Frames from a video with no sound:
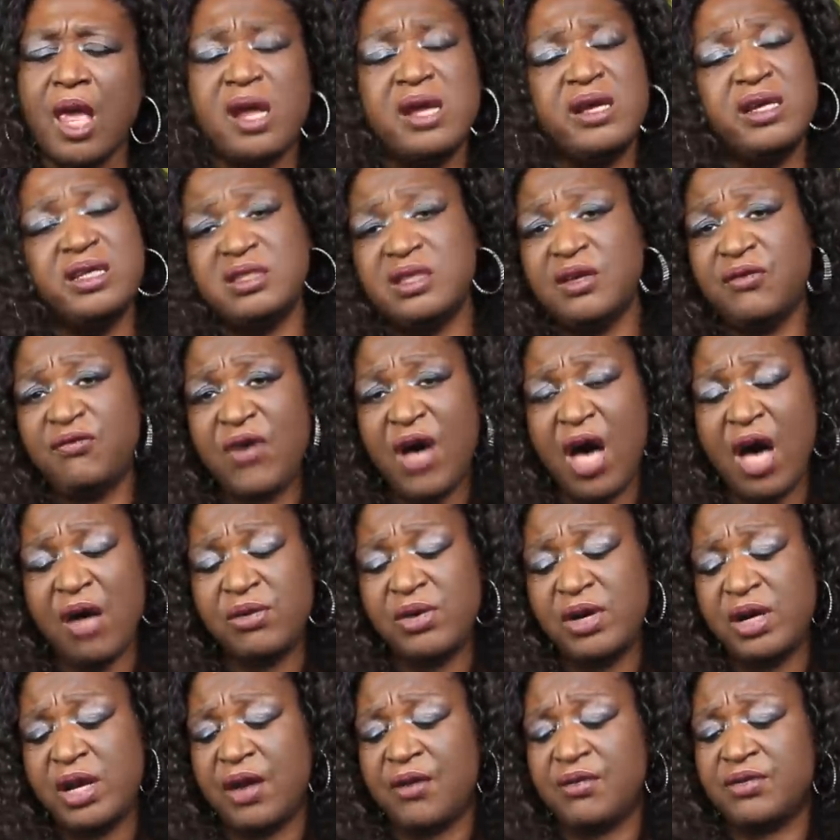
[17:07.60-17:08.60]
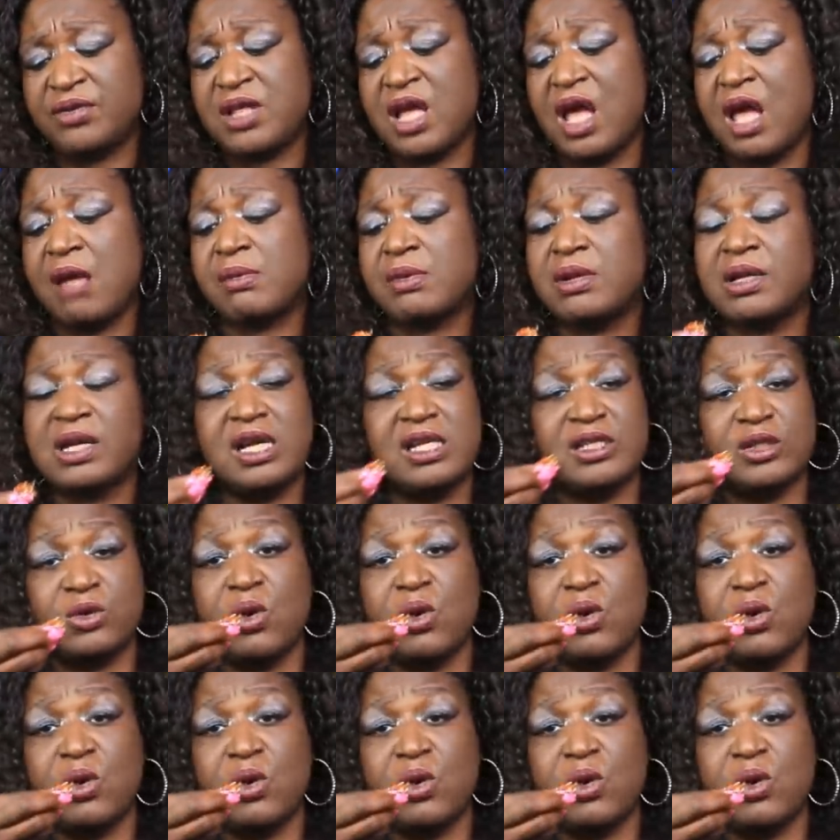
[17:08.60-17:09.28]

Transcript: is involved in everything. But guess